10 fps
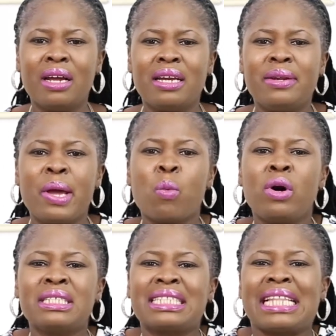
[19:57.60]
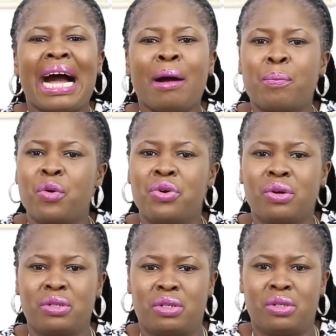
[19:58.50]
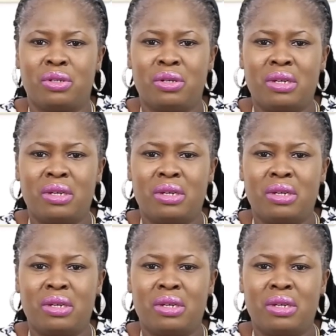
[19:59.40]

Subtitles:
they were one-star products.